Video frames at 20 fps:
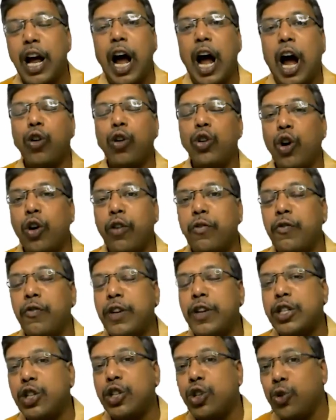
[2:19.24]
out of
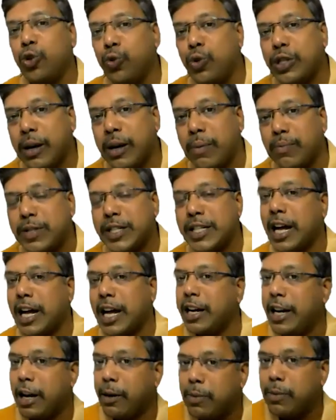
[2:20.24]
which 2 jumps
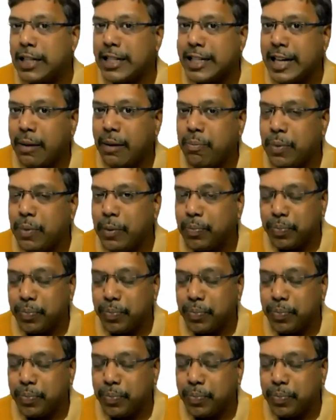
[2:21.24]
are double step